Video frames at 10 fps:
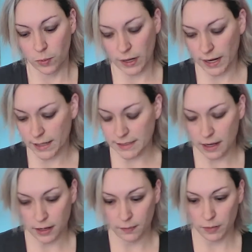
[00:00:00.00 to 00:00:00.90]
one at
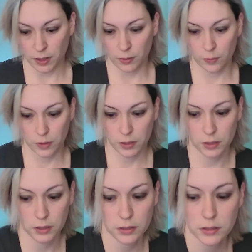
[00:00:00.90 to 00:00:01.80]
a time though.
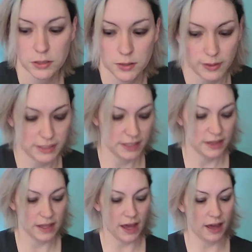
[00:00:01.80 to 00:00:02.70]
So I
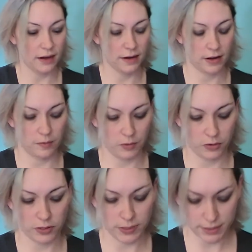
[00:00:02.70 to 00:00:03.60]
did that, and now I'm
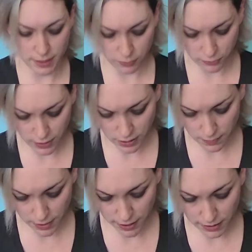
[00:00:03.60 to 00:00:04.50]
going to separate
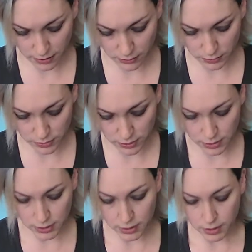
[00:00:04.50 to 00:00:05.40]
them out
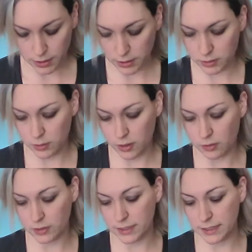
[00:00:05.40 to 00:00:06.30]
into
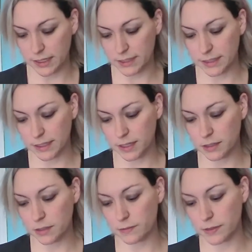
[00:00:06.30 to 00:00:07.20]
their 6
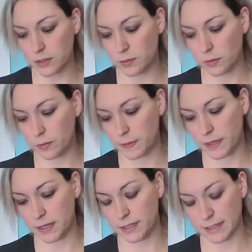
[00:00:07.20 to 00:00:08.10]
individual
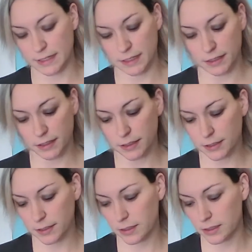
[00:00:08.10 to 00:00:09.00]

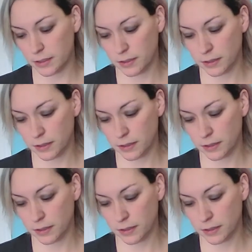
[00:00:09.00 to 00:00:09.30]
pieces.